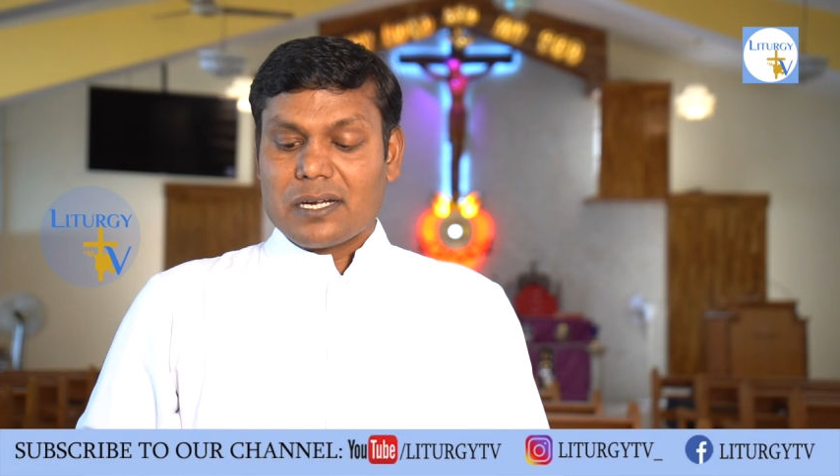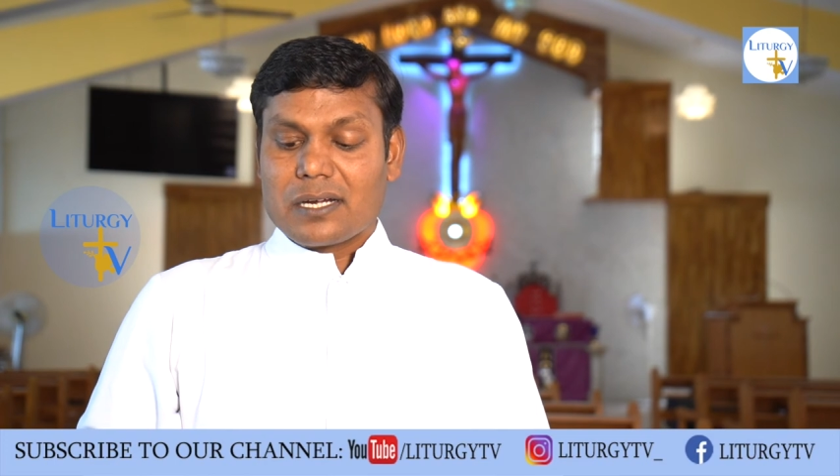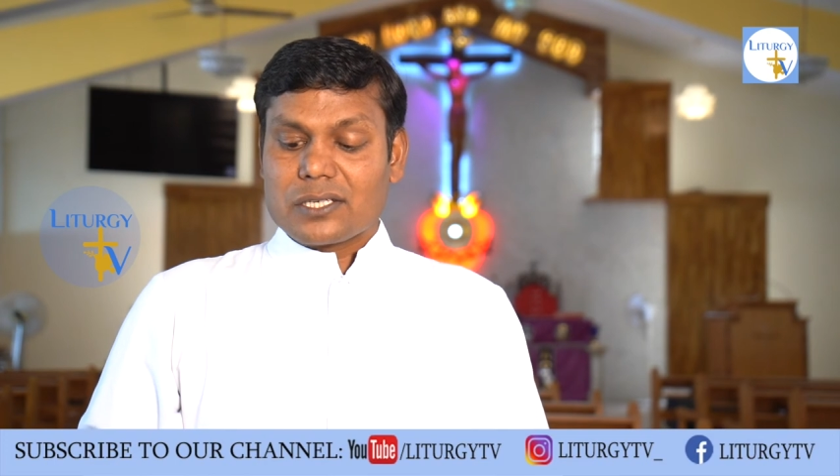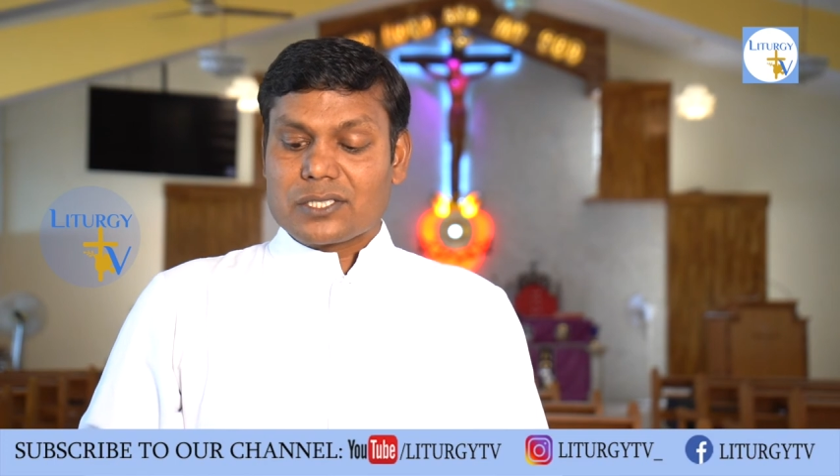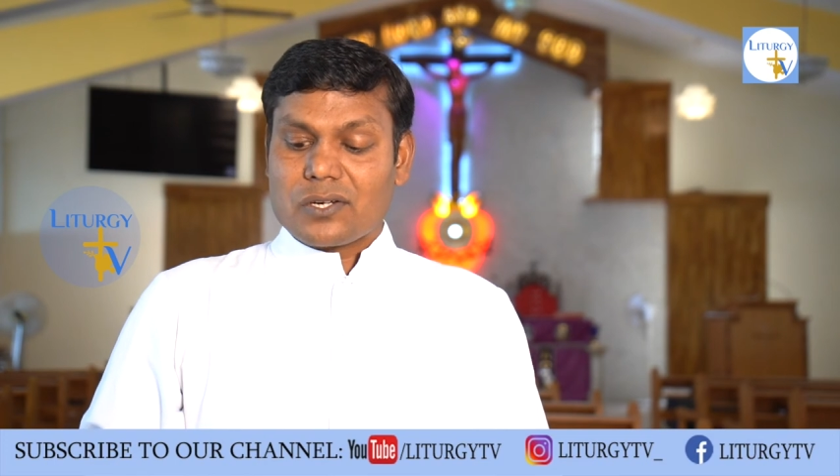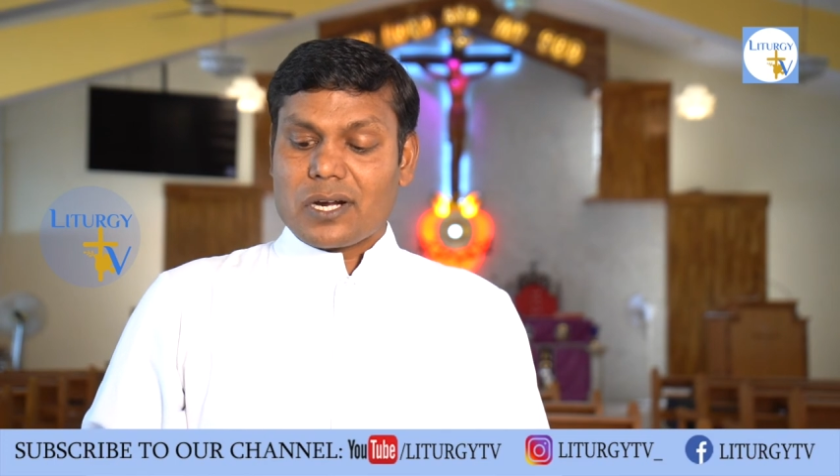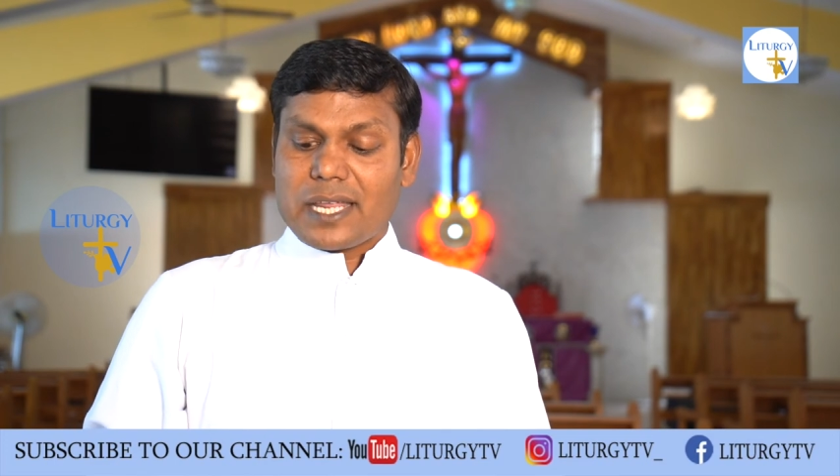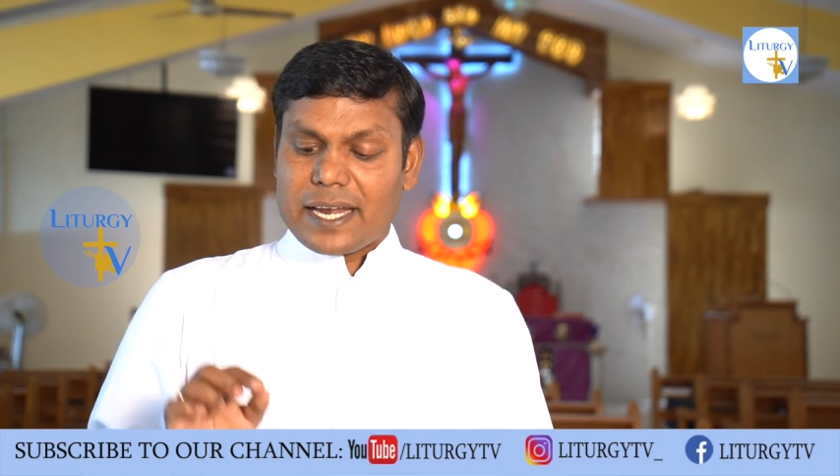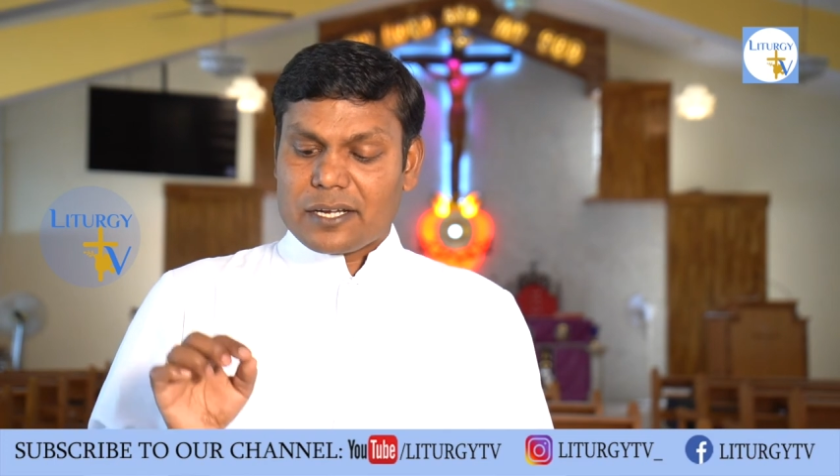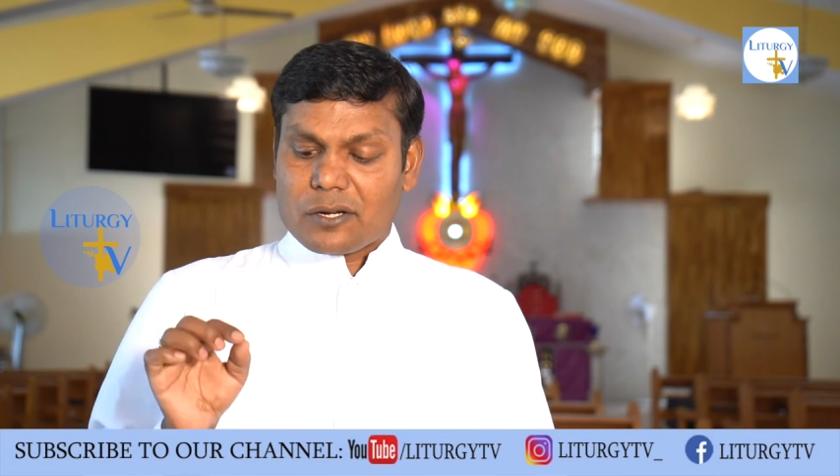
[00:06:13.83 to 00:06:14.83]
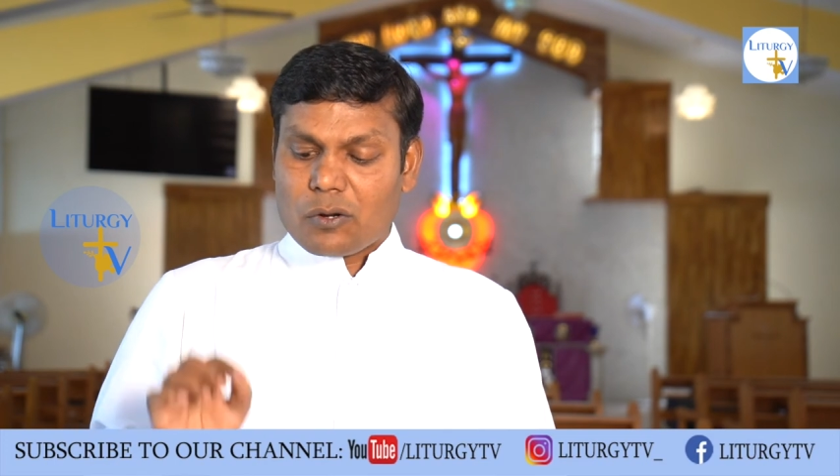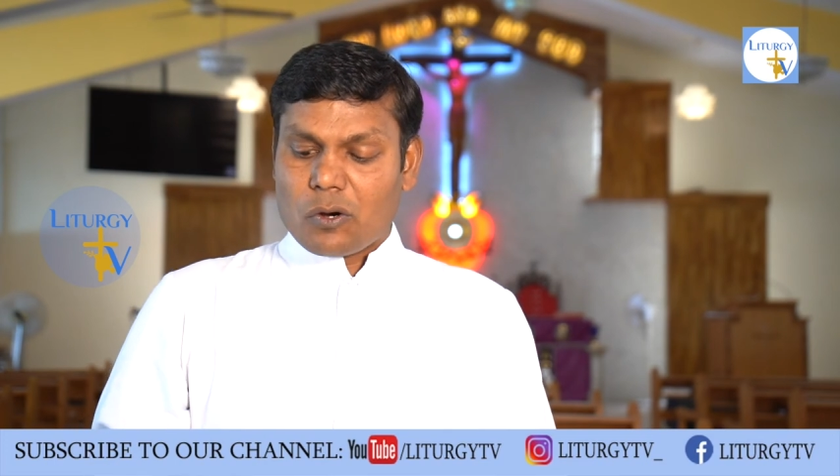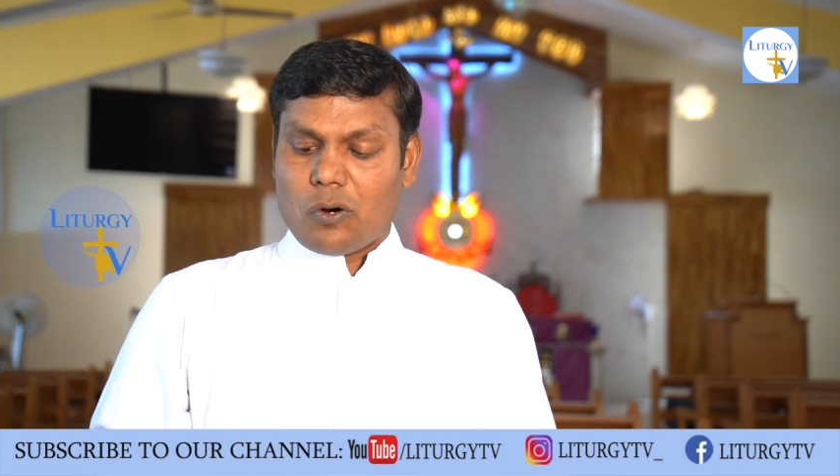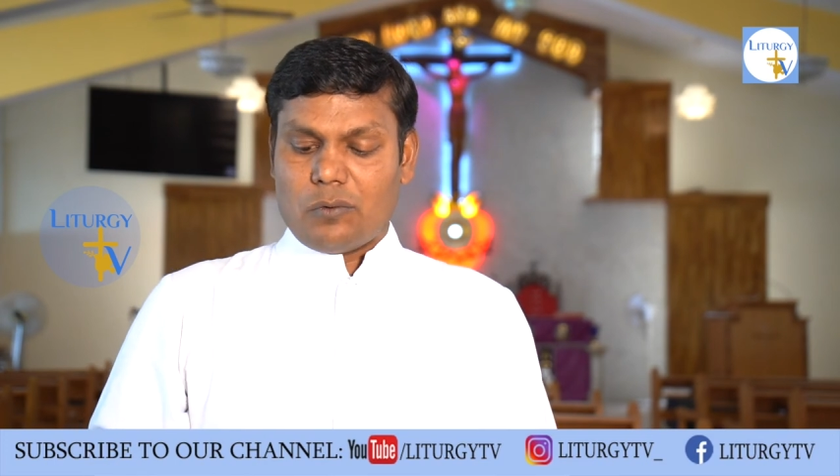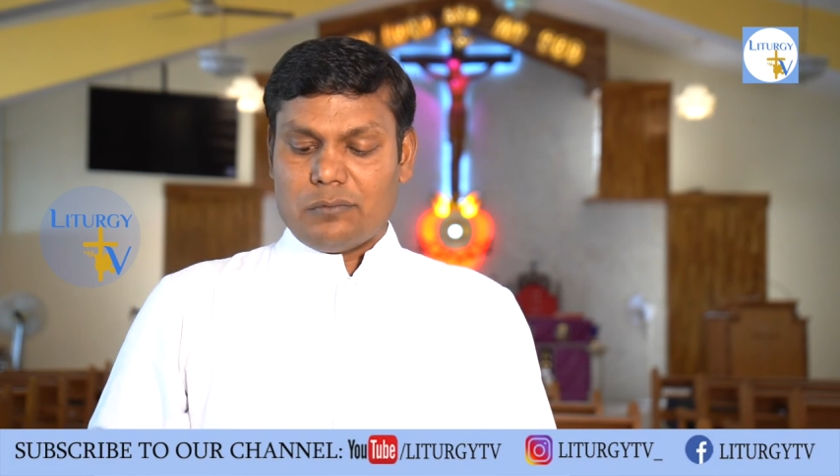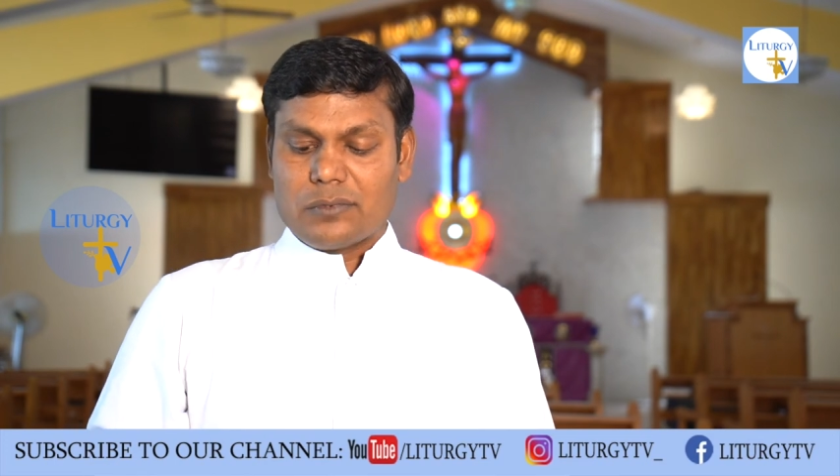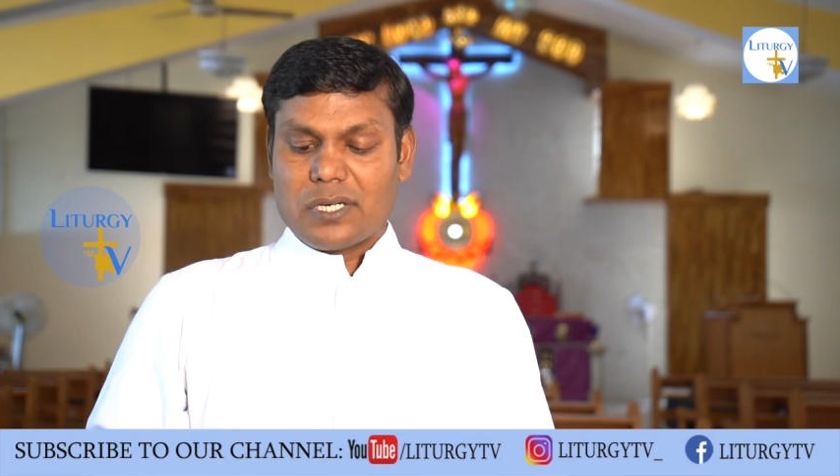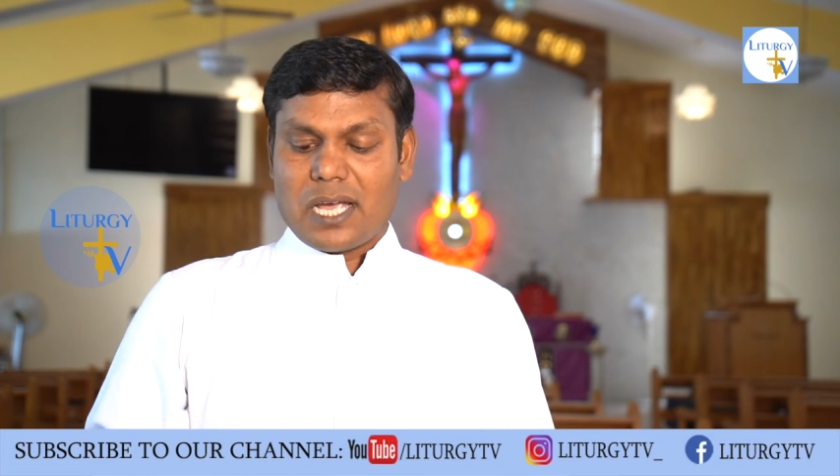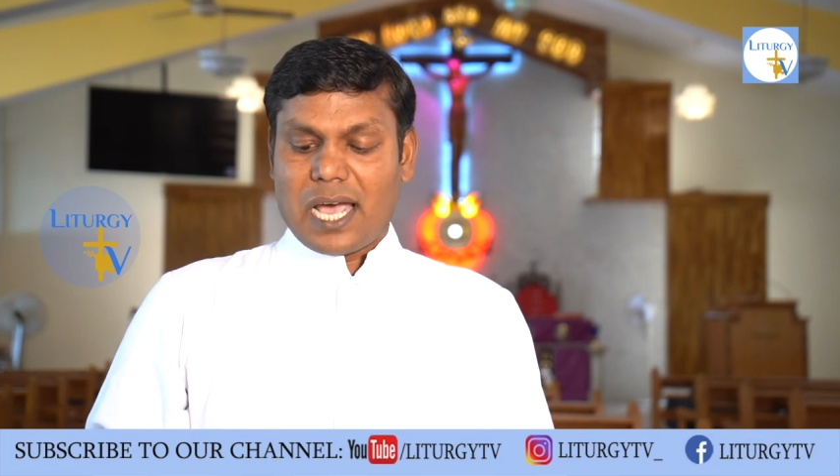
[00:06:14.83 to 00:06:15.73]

does not yet know